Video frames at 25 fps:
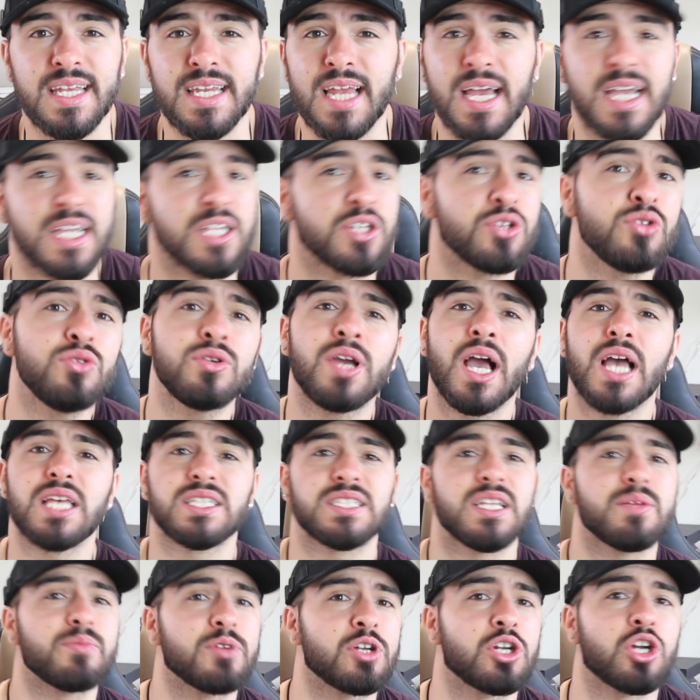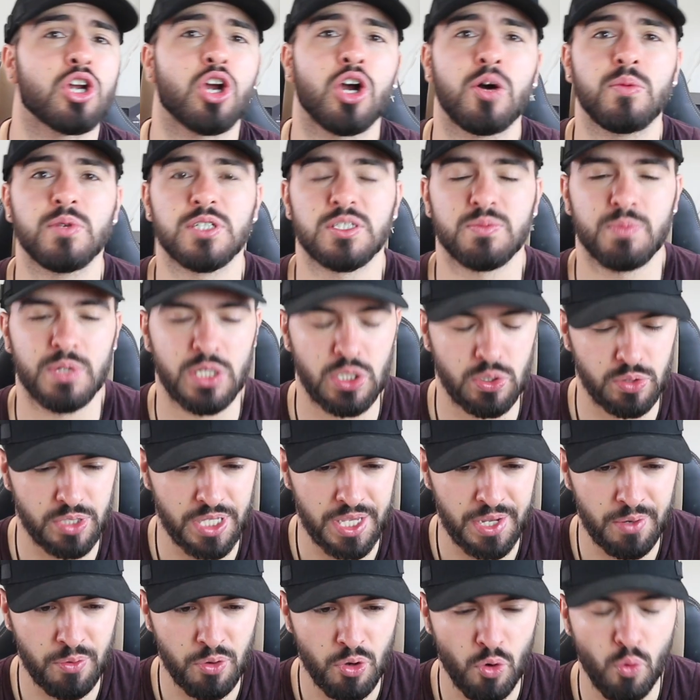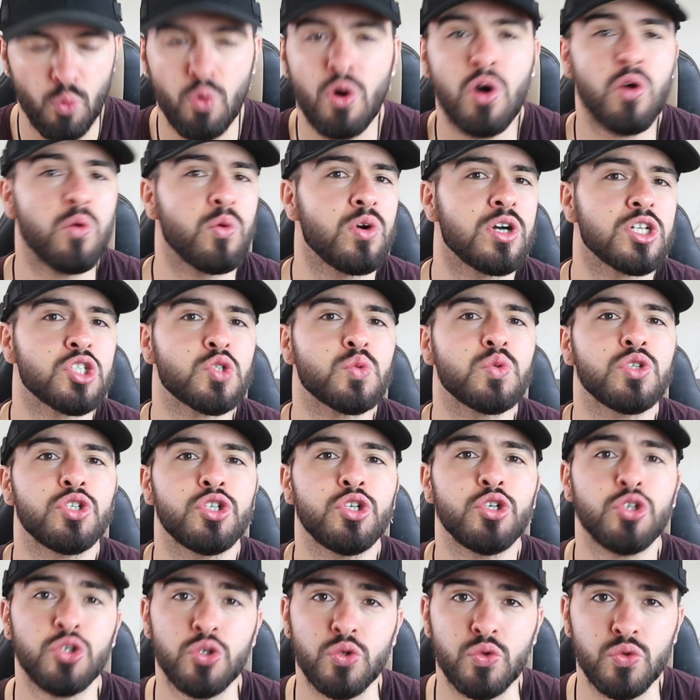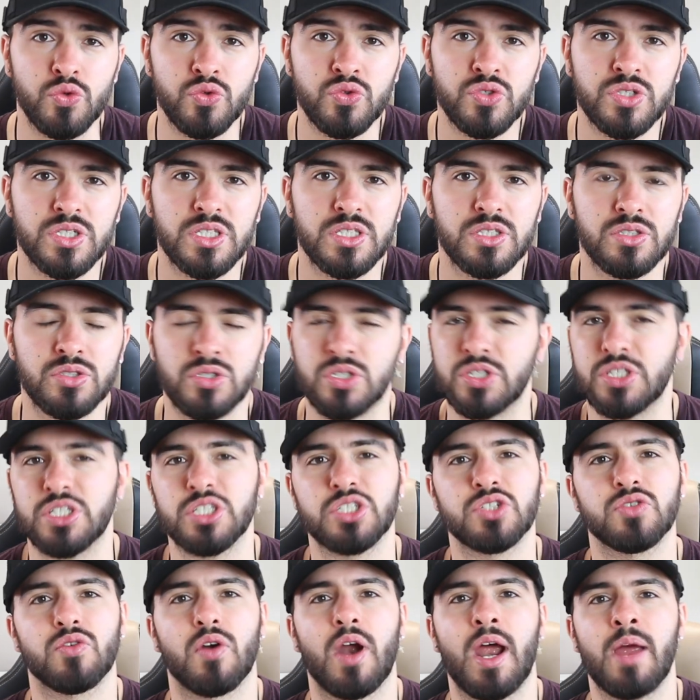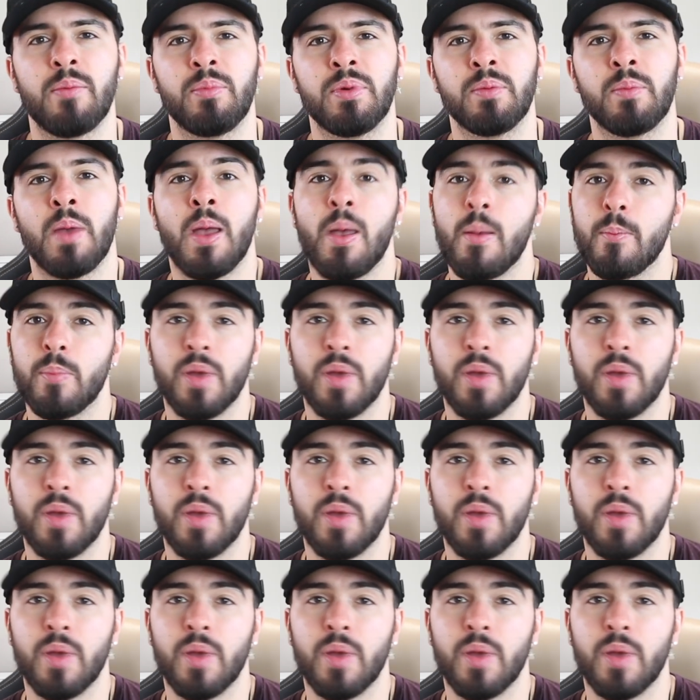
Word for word: Like, you guys let me know in the comments below, yeah? What words would you use to describe him?